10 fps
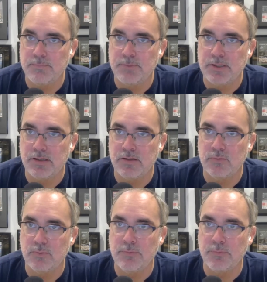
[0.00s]

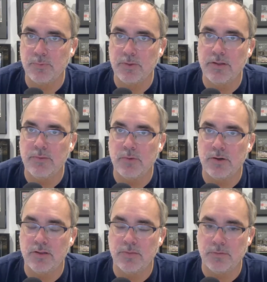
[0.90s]
because we really
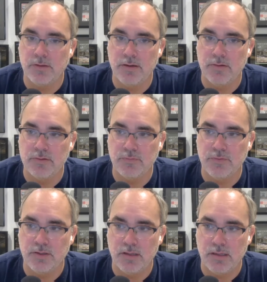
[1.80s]
wanted the player to
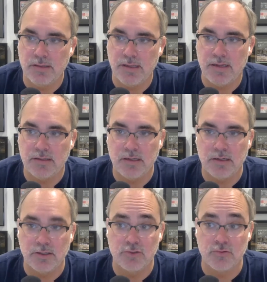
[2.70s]
feel like they had a lot
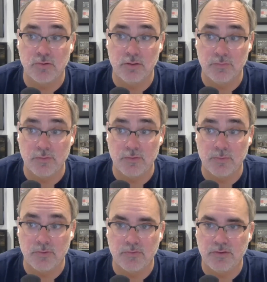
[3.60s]
of control in first
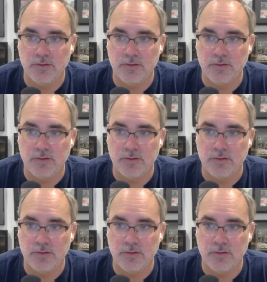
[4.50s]
person.